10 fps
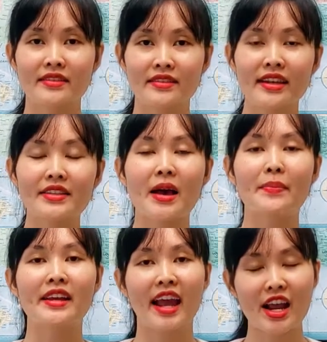This
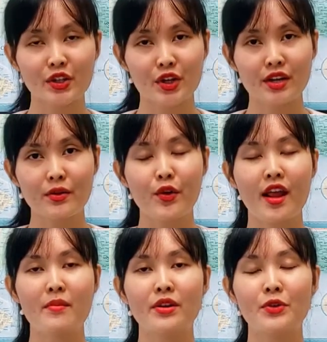application will
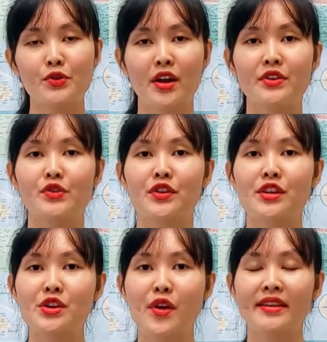demonstrate to the
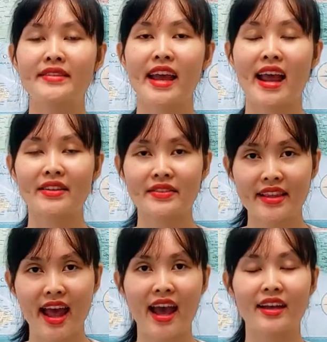USCIS
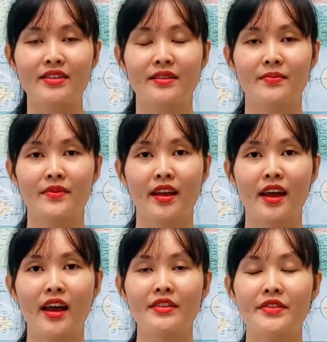that
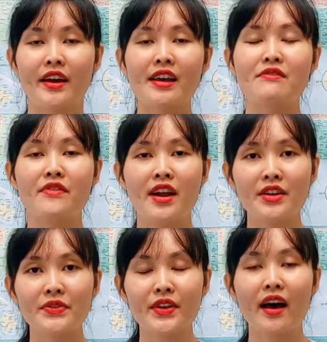the
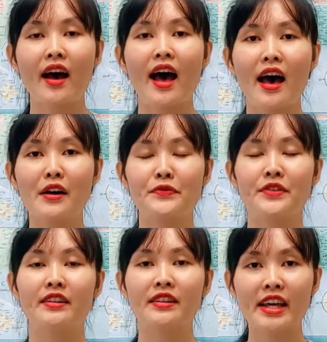investor has
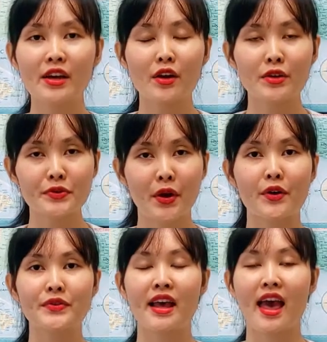the legal
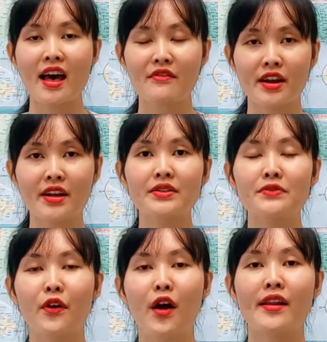source and evidence
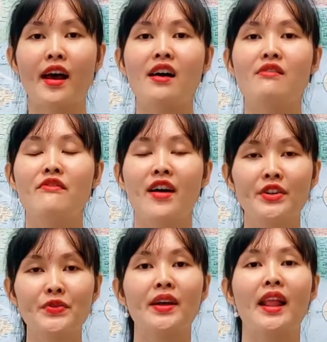for the
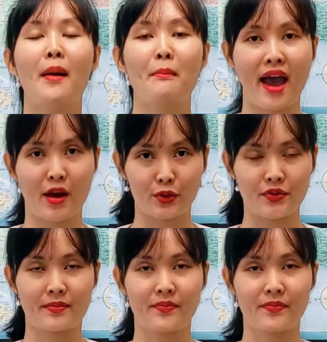investment amount.